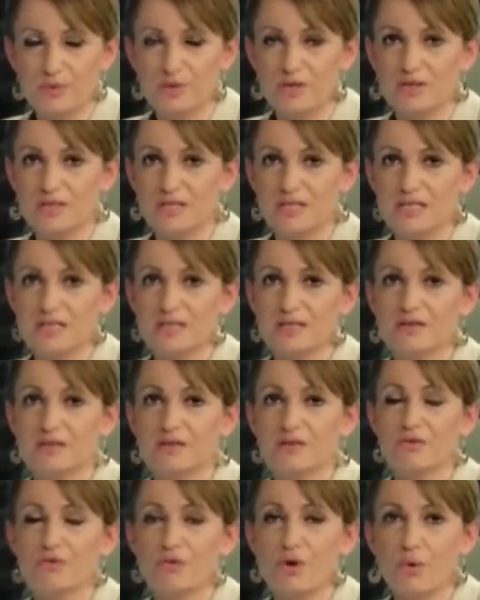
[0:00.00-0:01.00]
We are seeing the
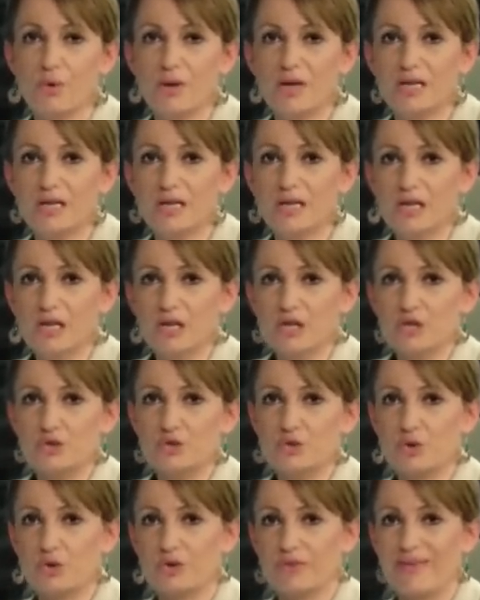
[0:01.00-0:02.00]
growing
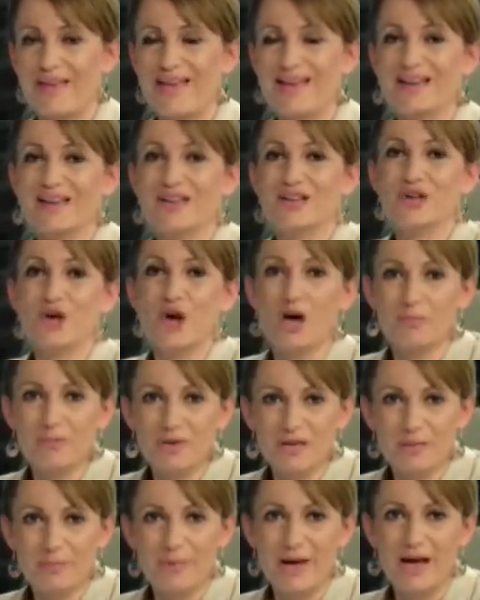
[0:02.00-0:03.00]
sort of
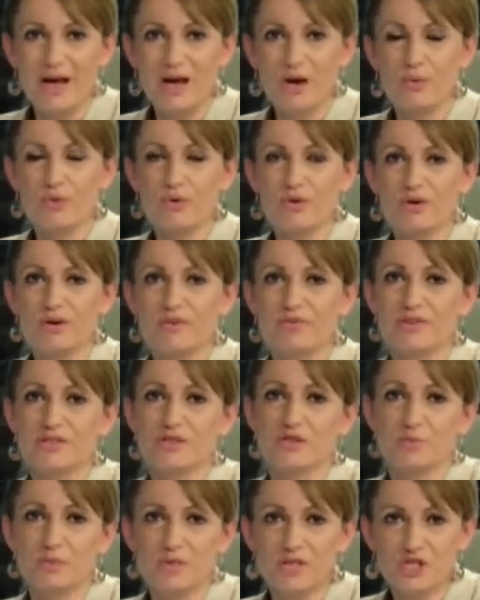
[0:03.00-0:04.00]
economic power of
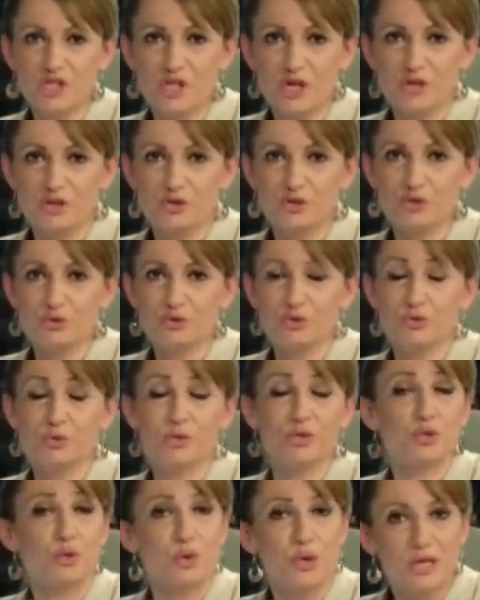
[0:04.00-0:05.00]
Azerbaijan due to
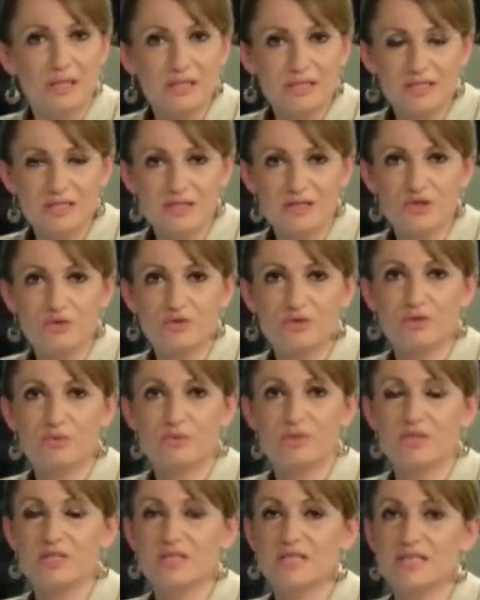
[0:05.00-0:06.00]
its oil industry.
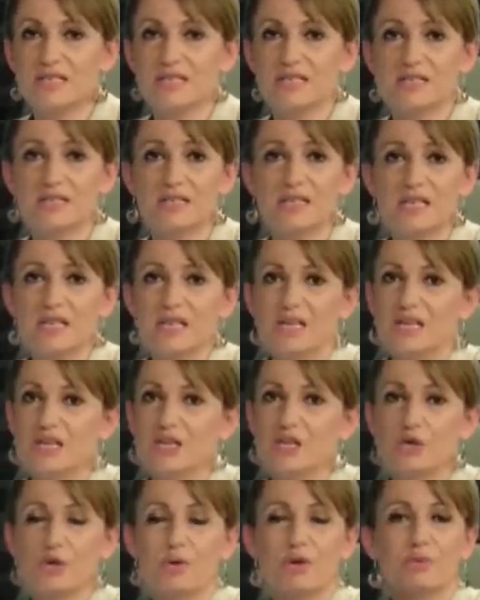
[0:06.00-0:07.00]
We're seeing it,
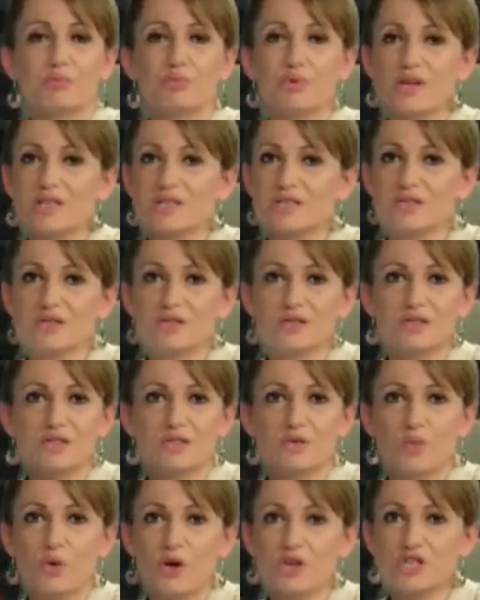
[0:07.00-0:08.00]
you know, in Brussels,
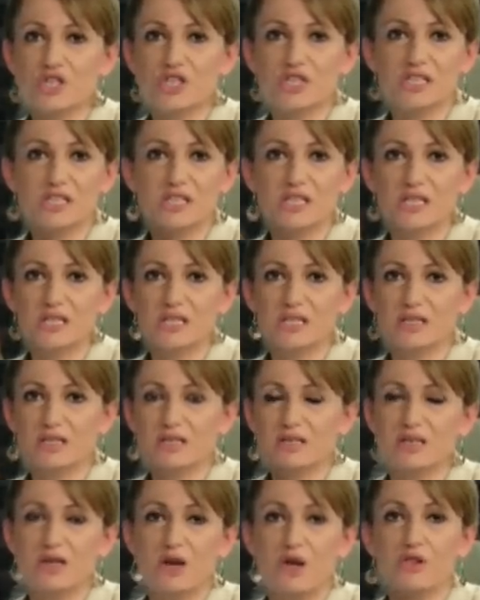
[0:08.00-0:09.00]
in Washington, and
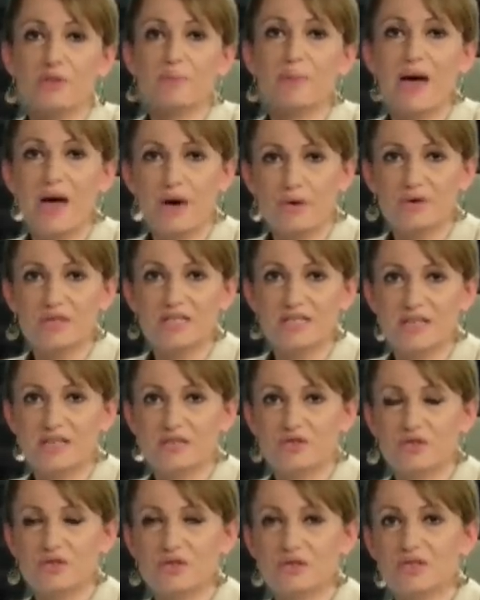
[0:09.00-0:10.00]
in all the power
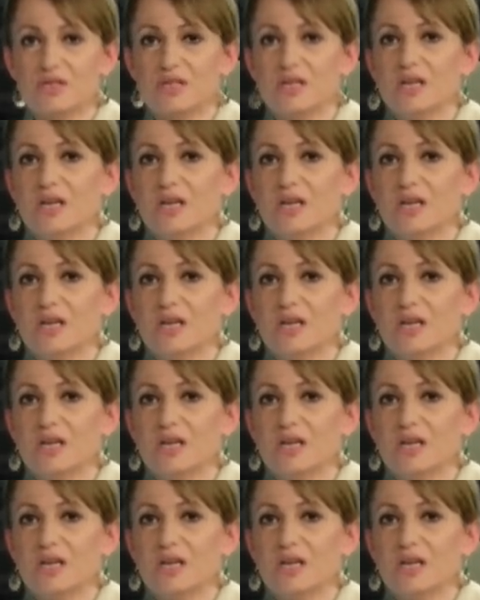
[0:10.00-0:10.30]
centers.